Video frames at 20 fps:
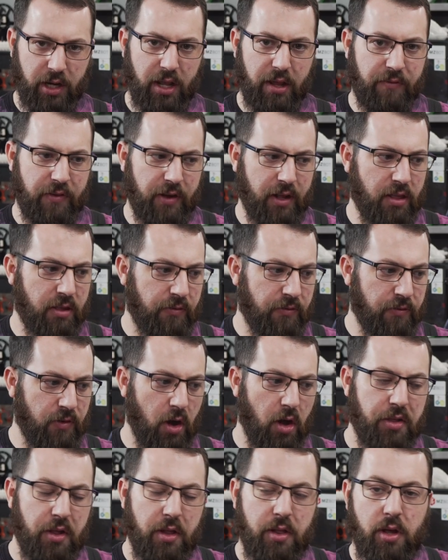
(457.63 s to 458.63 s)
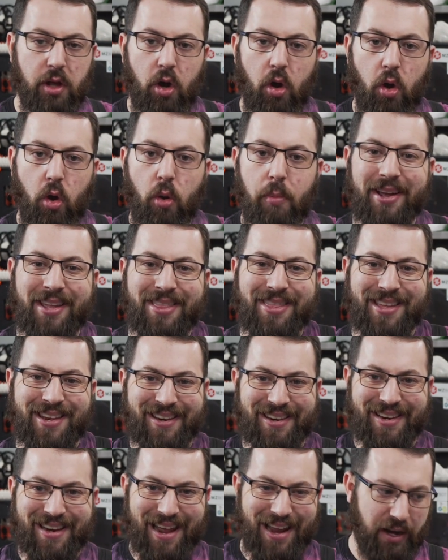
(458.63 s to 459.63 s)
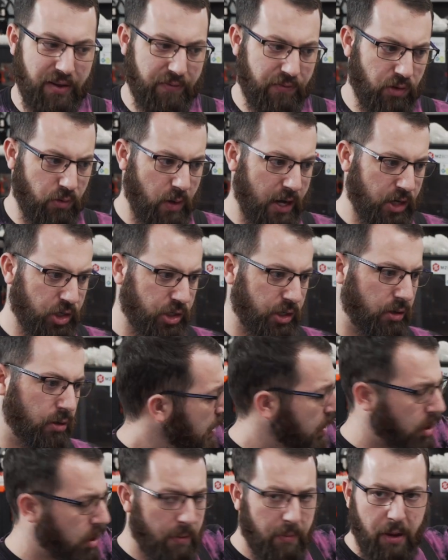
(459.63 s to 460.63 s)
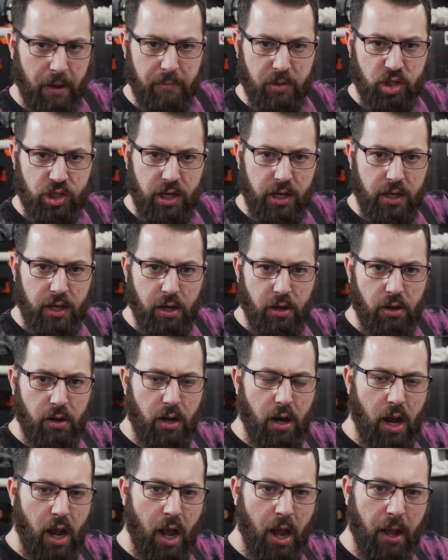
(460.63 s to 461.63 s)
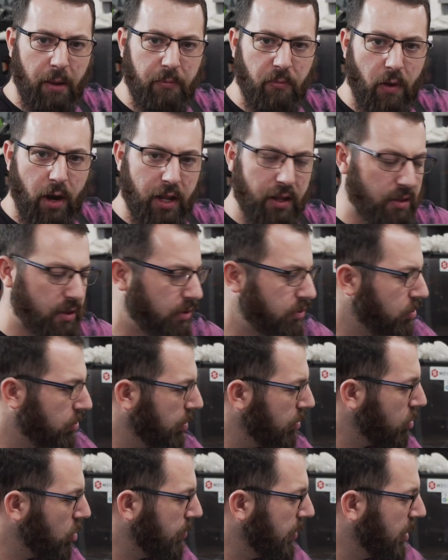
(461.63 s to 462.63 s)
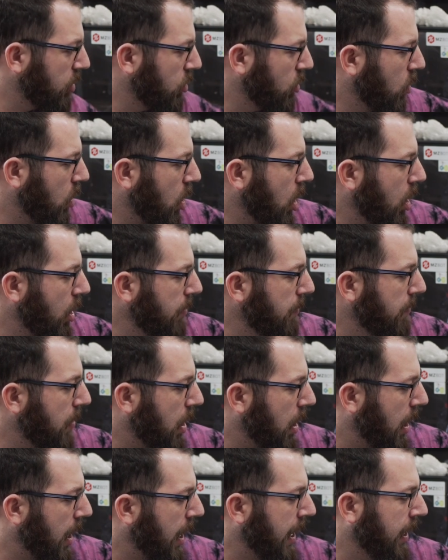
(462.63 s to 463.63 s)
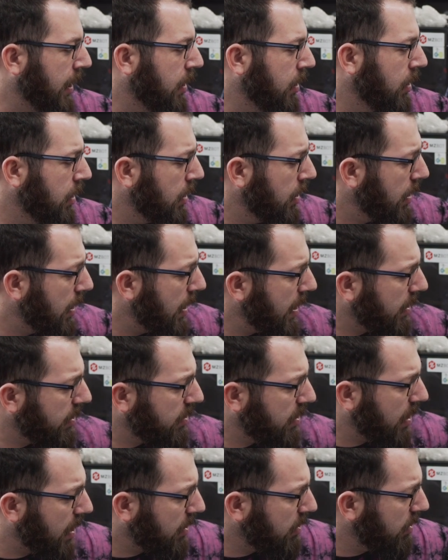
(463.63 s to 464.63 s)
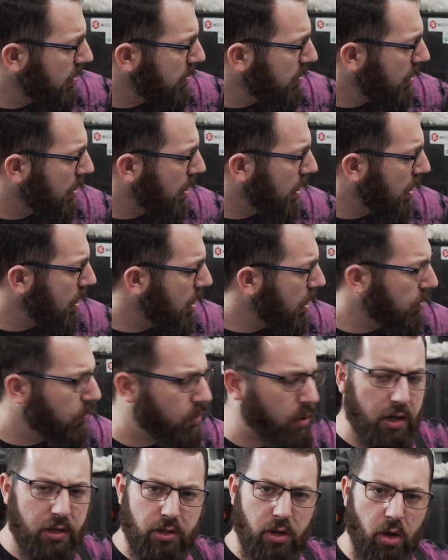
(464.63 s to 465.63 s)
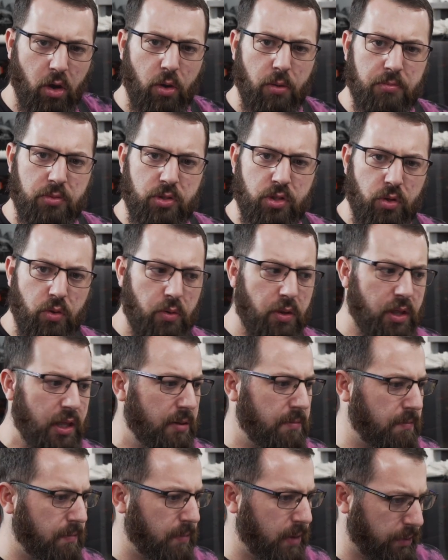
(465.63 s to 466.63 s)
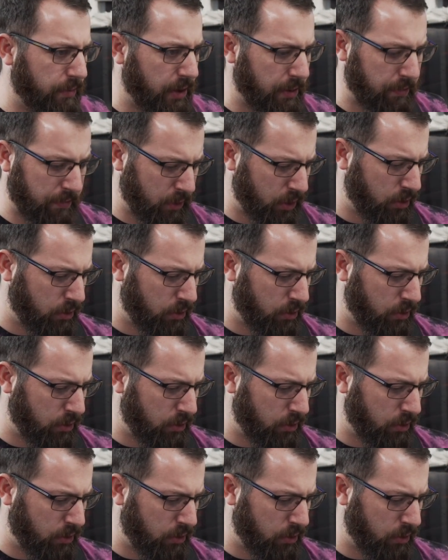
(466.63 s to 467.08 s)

If it's false, it's going to home in the negative direction. Now on my machine here, I'm running sensorless homing. So on my X-axis, I want it to home to the minimum.